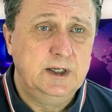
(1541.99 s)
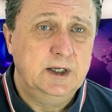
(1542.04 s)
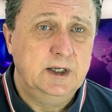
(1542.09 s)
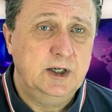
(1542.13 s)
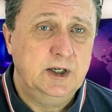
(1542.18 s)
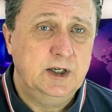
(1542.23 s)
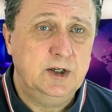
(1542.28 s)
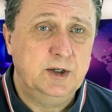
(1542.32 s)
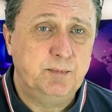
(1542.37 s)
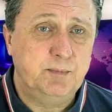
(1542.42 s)

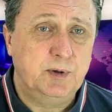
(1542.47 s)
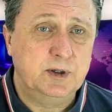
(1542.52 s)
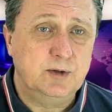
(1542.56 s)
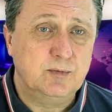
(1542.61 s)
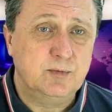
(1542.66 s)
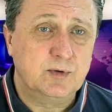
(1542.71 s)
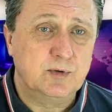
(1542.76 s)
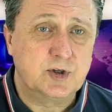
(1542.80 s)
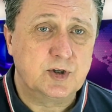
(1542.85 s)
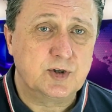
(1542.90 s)
but it
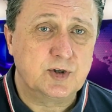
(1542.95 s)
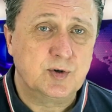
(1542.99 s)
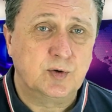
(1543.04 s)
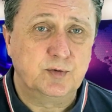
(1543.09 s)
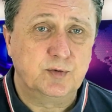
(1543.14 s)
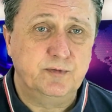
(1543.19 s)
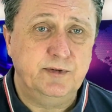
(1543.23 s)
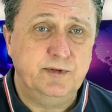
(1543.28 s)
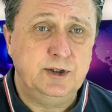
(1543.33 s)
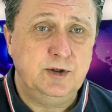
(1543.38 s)
was a short
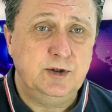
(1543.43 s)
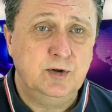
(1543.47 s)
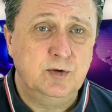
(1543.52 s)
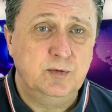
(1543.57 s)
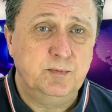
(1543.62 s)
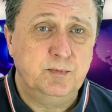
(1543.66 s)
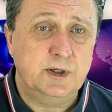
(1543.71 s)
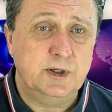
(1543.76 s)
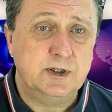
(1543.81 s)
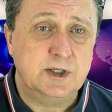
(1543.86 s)
video
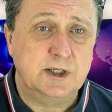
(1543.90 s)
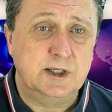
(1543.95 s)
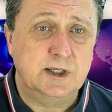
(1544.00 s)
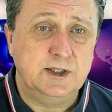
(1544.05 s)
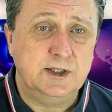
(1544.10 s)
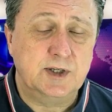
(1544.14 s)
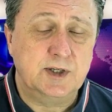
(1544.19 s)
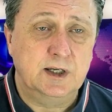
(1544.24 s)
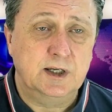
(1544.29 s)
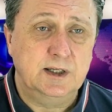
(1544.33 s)
basically
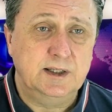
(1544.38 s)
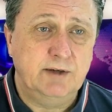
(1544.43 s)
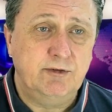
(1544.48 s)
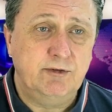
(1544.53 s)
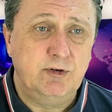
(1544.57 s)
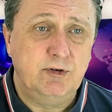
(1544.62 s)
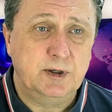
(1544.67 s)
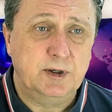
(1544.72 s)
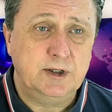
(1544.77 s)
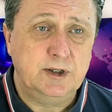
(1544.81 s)
telling
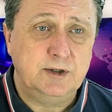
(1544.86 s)
everybody